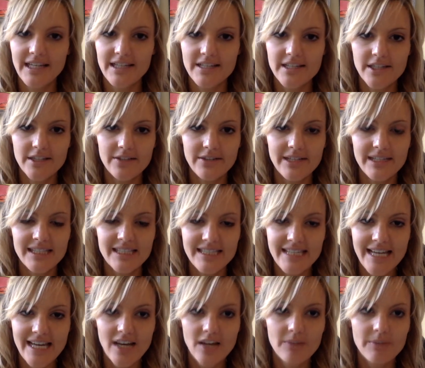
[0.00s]
to do is
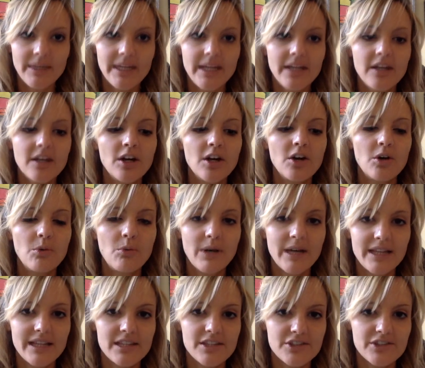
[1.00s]
tell me
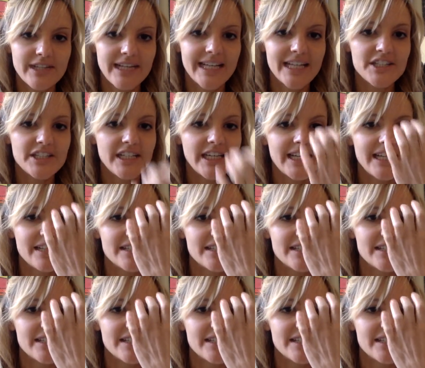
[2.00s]
what the strategy